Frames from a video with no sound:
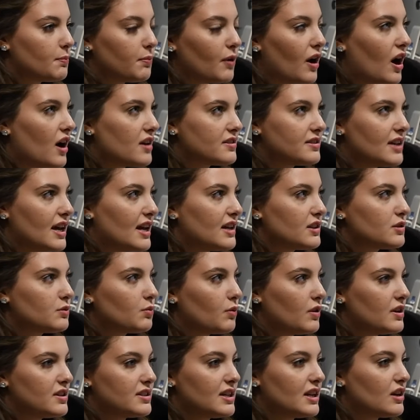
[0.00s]
The process
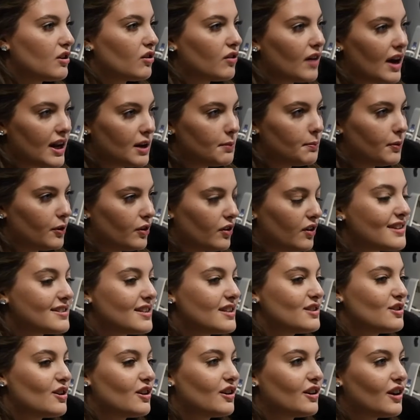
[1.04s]
was incredible. I
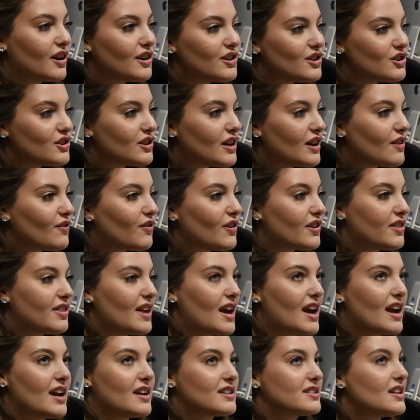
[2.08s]
started auditioning for
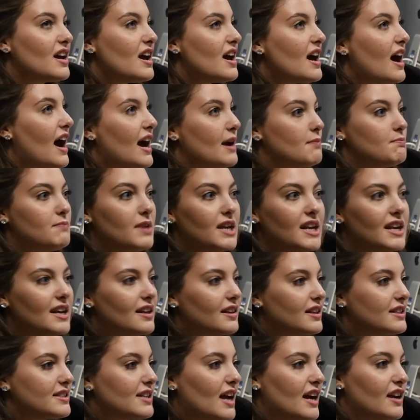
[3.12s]
things. I
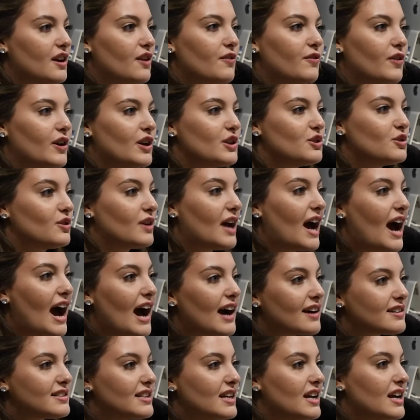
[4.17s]
immediately signed up for intro to
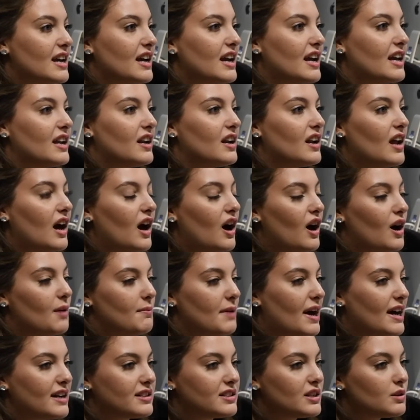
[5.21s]
acting and
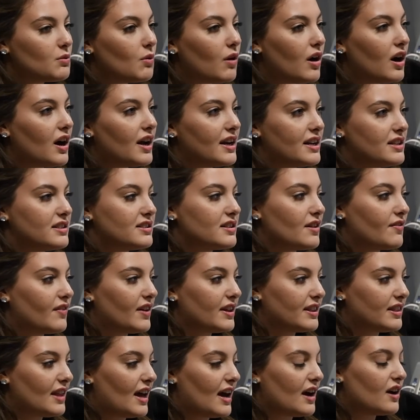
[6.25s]
acting one and stuff
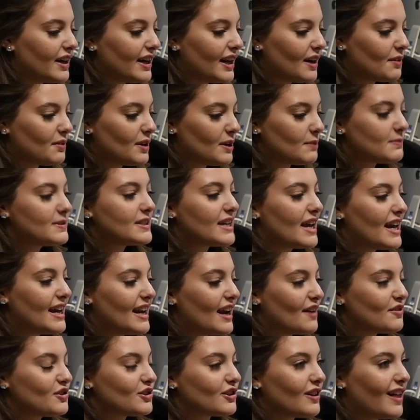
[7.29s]
like that. And I went up to Kate
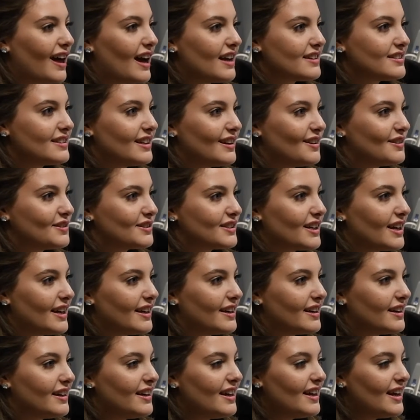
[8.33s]
after class and I was
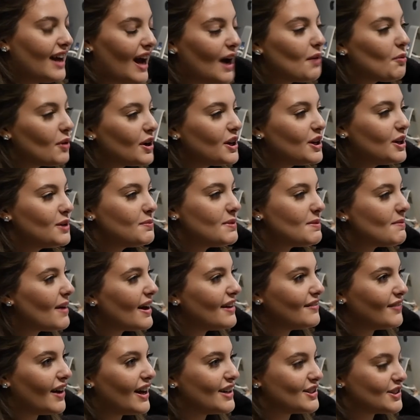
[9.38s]
like, I want you to be my
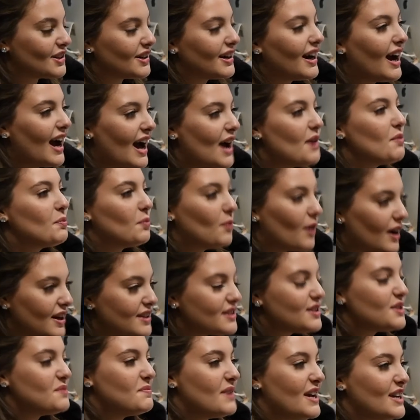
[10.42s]
advisor. I
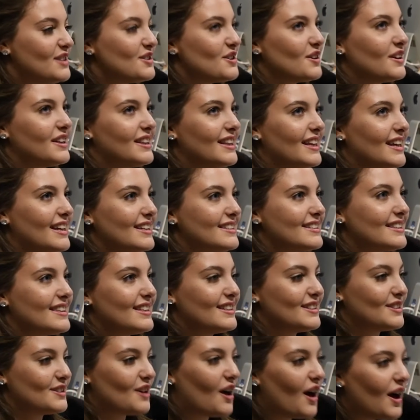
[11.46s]
want to major in this.
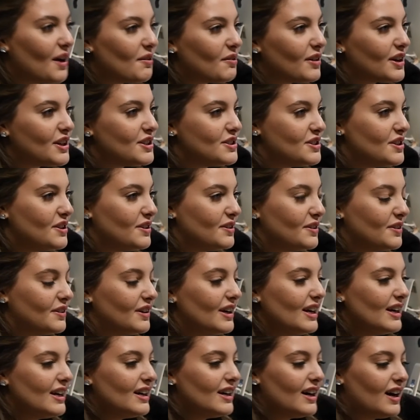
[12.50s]
This is all I want to do.